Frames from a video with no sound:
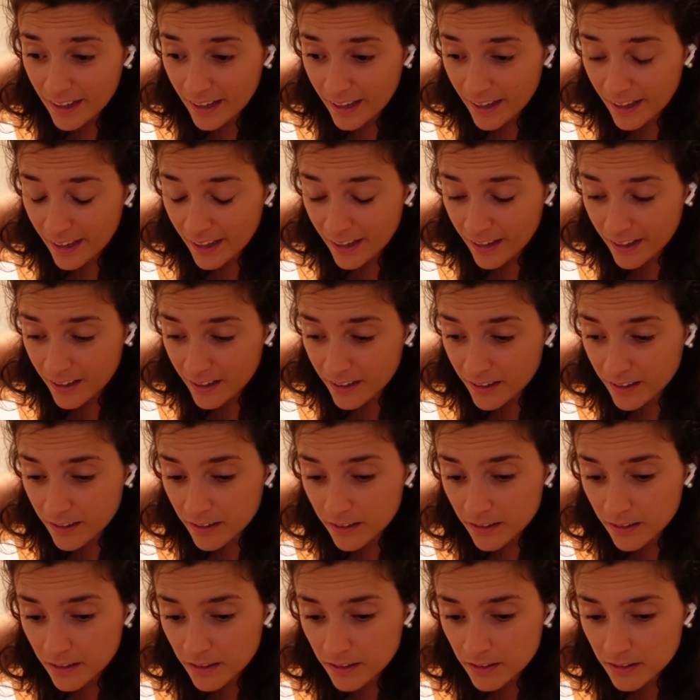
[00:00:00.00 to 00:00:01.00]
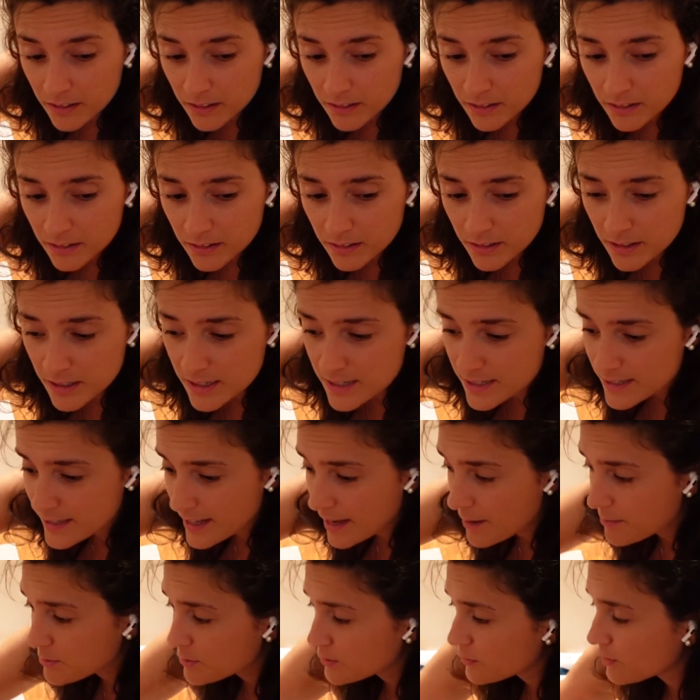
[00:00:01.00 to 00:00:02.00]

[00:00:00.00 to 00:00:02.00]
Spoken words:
And the steps